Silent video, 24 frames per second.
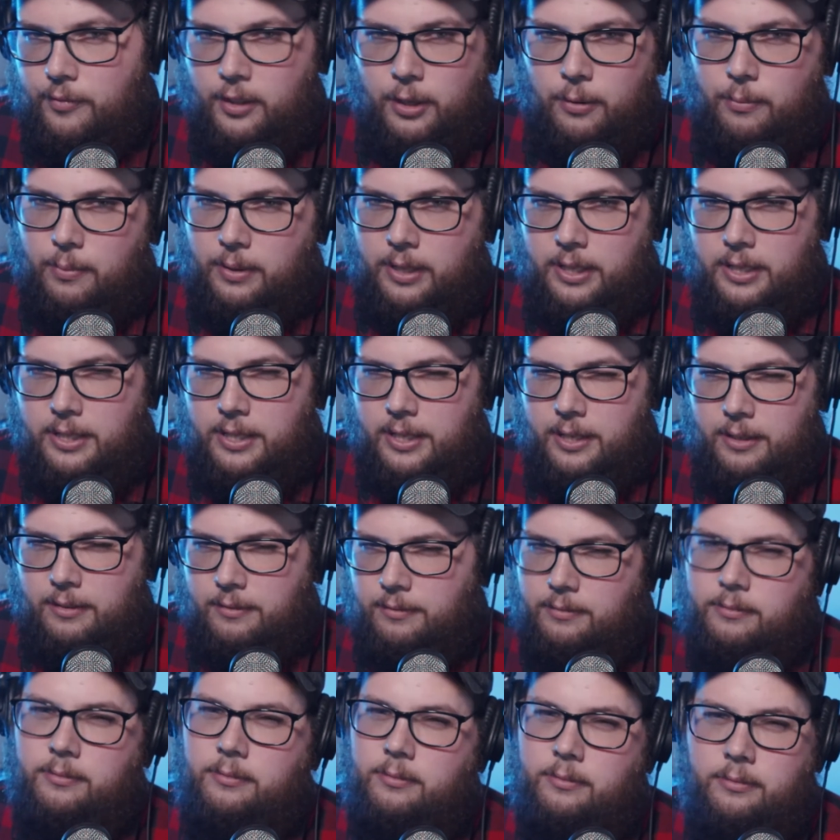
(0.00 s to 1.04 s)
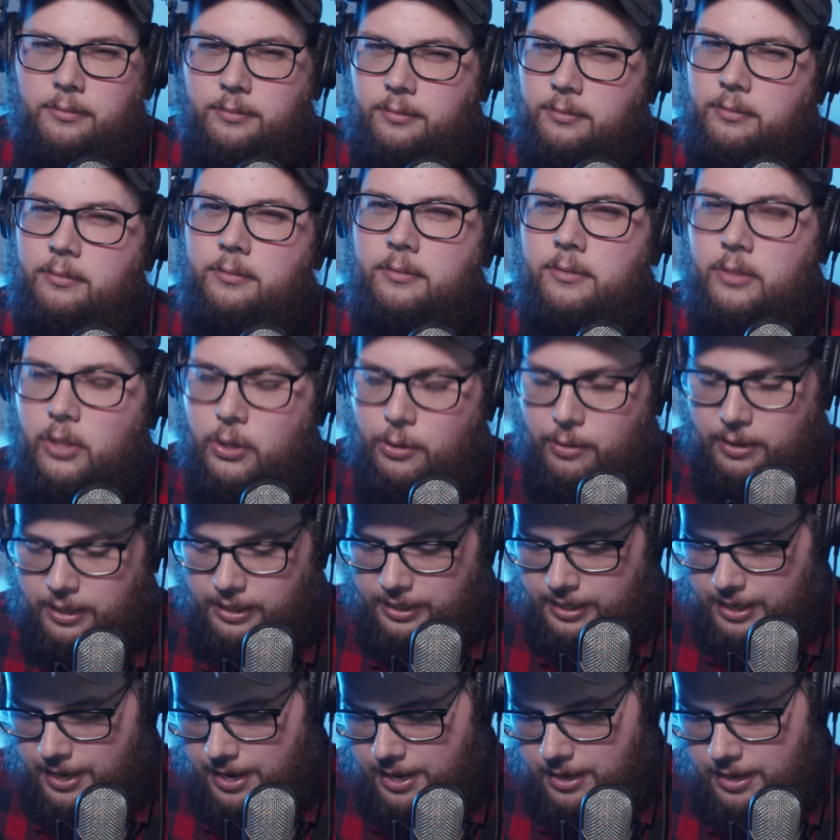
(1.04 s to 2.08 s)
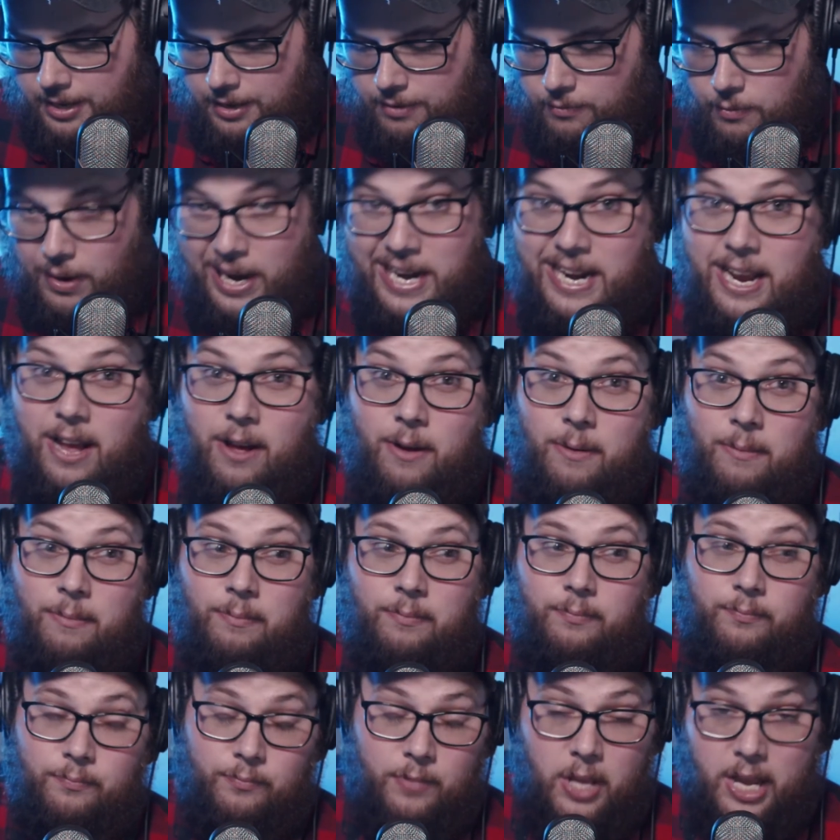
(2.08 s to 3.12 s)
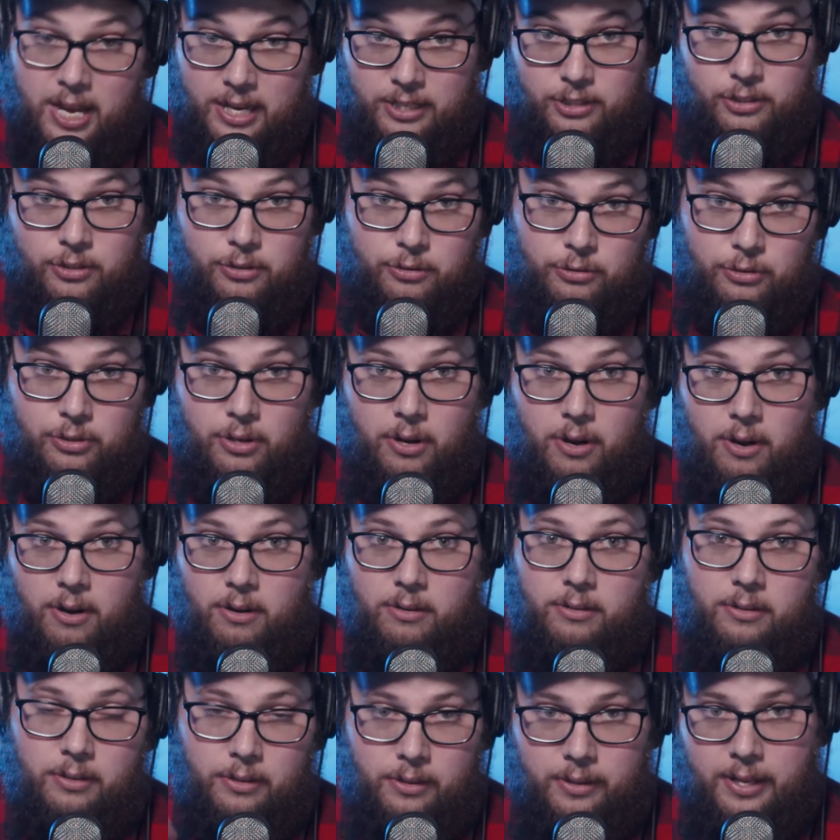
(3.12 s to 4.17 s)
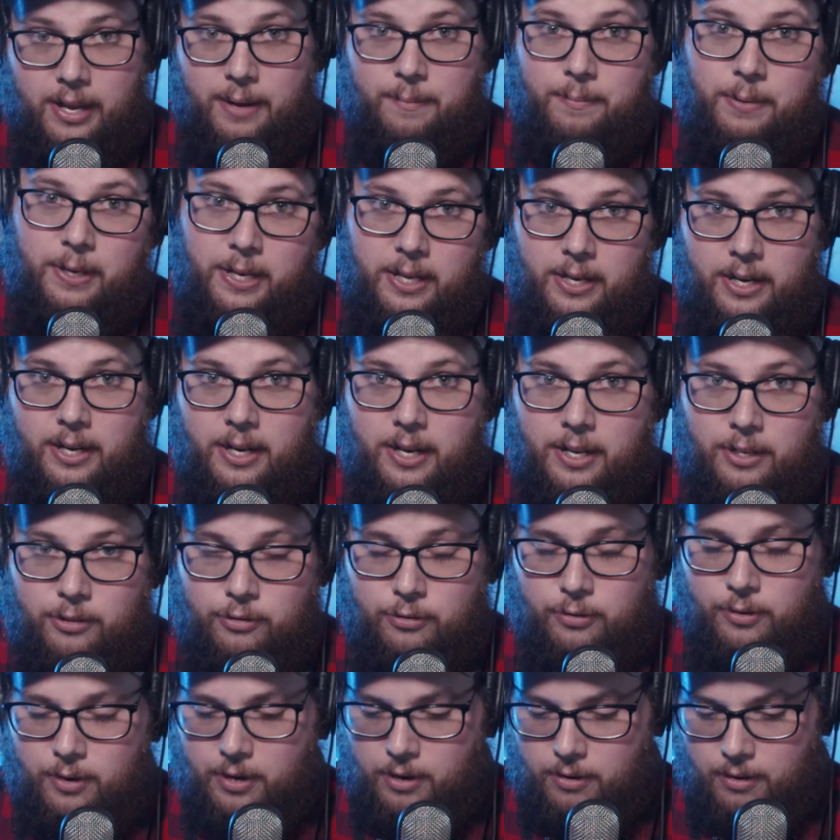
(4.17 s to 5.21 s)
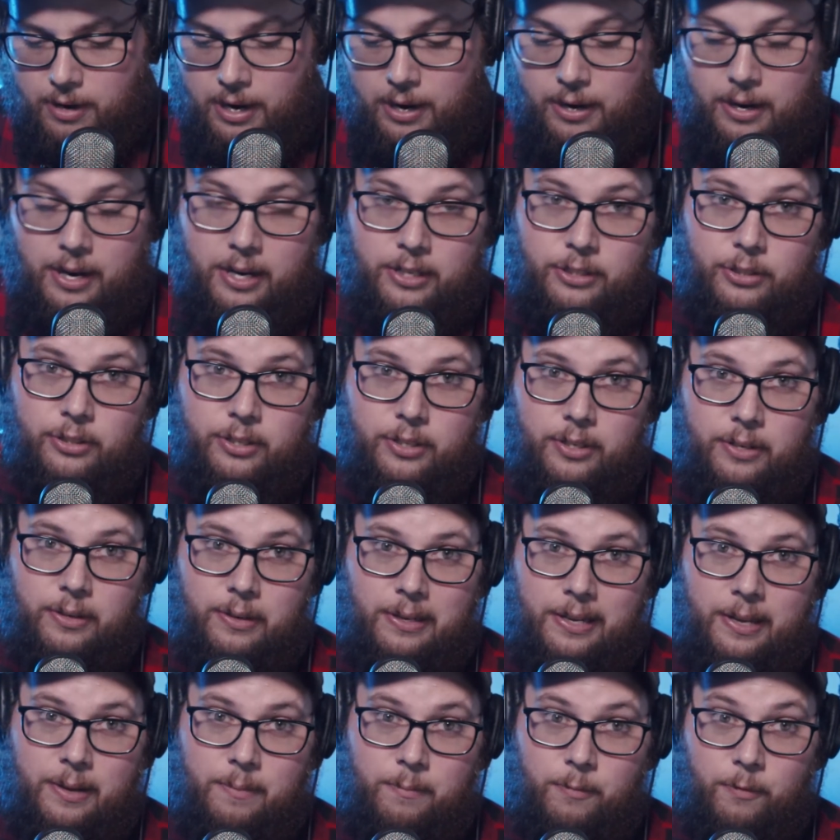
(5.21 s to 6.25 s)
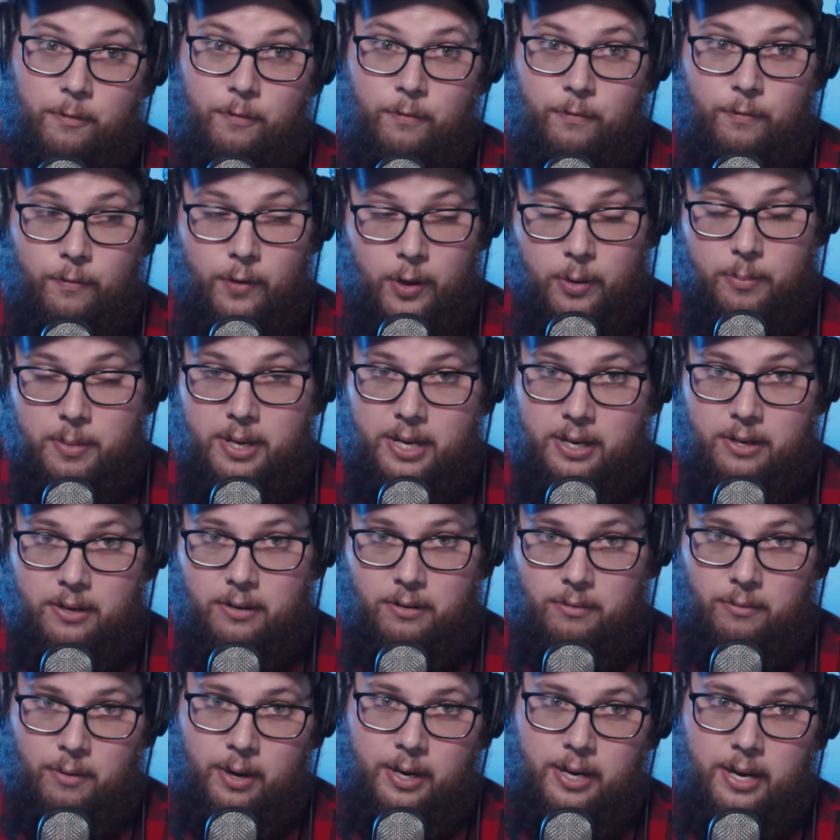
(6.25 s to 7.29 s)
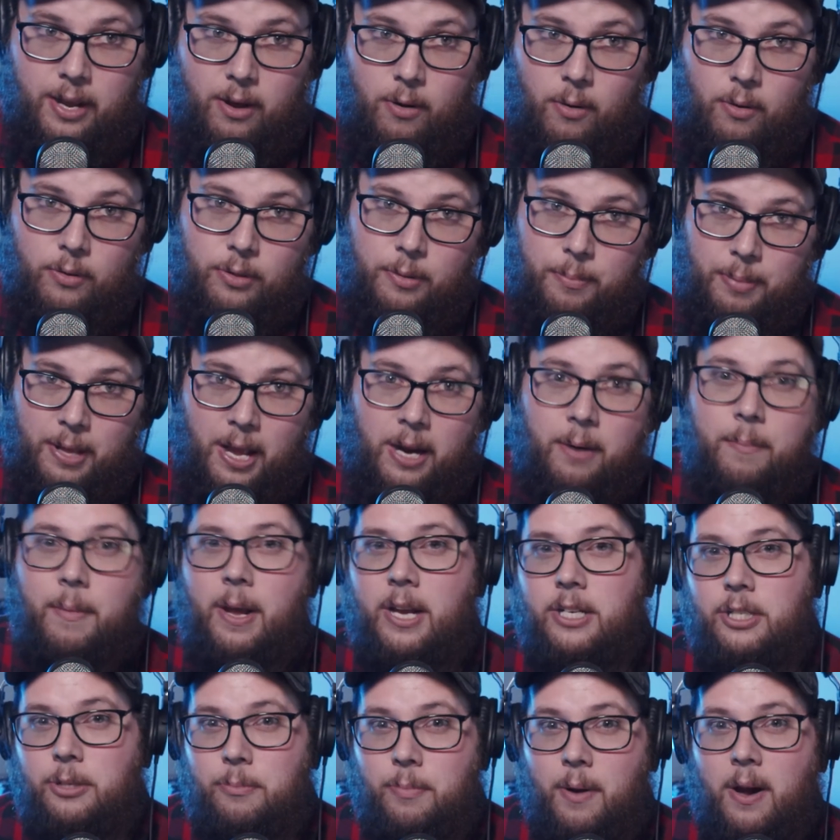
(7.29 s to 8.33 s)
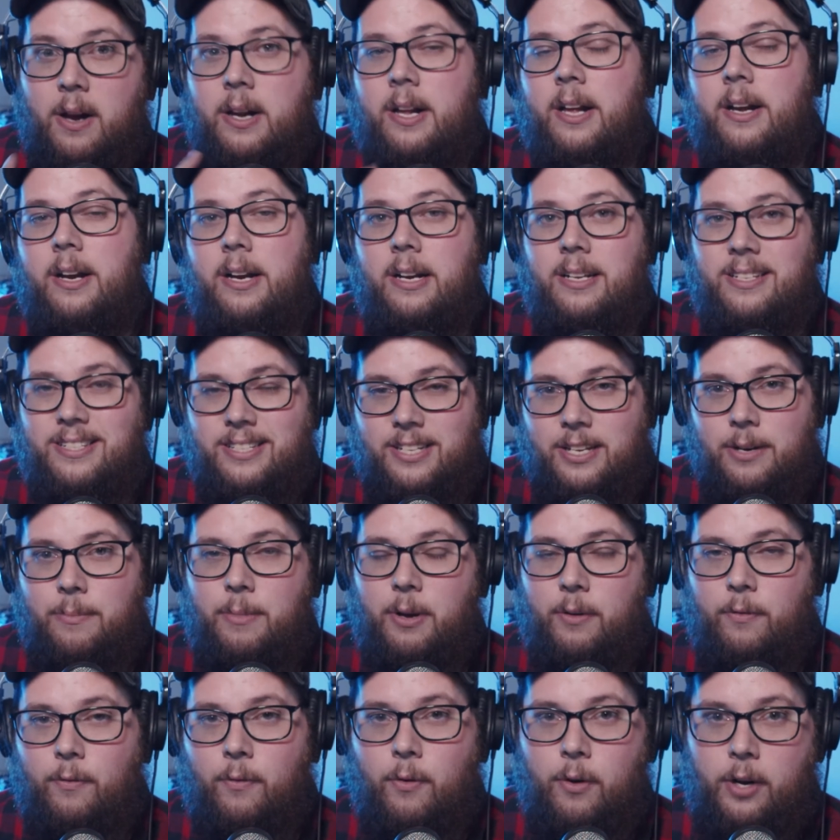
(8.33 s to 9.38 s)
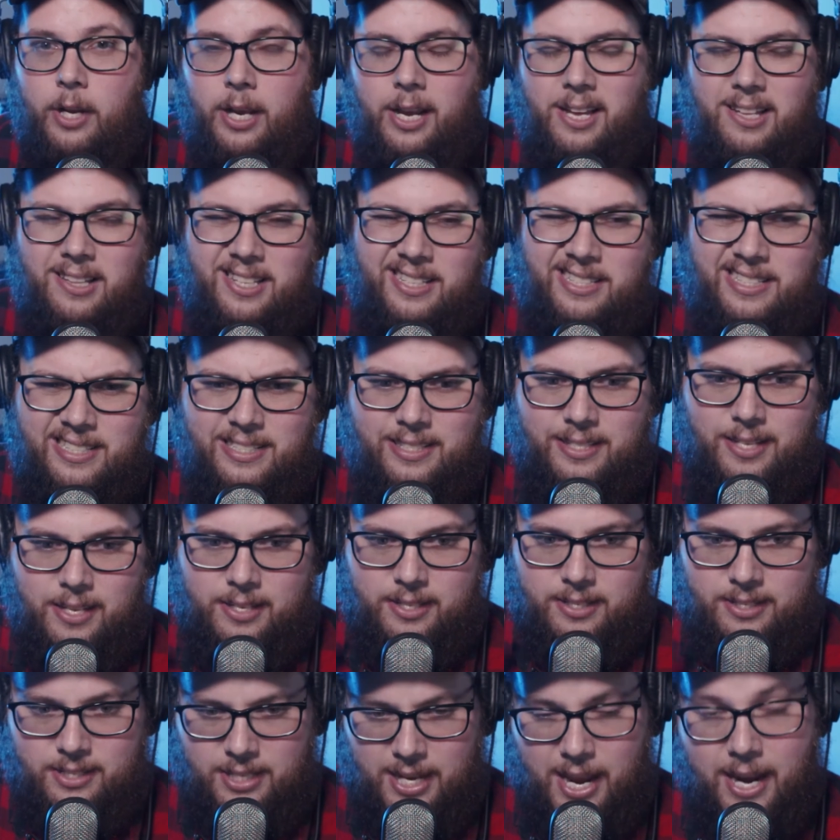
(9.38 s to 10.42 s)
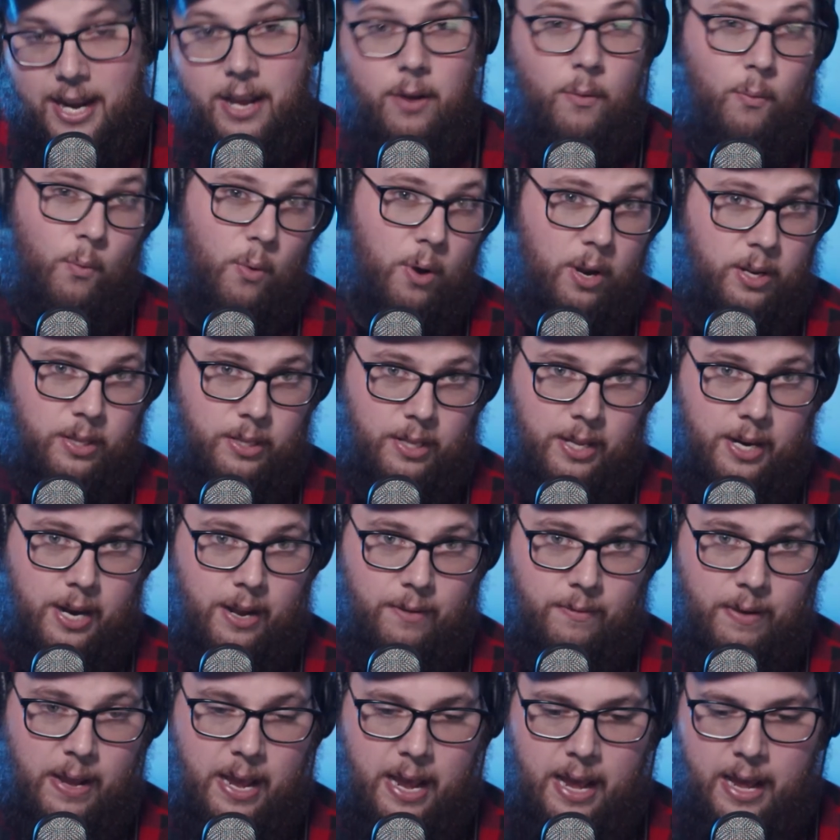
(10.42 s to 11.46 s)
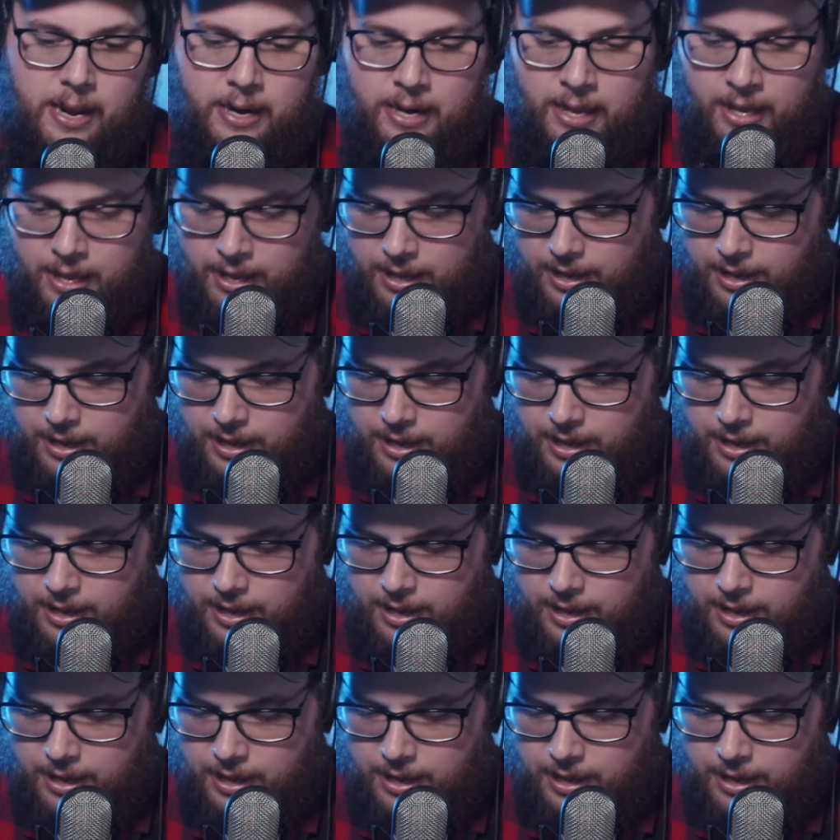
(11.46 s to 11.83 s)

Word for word: really didn't do anything. And right now, as you saw that beginning intro, I actually am filming right now on the Blackmagic Pocket Cinema 4K. This is the second one that I've had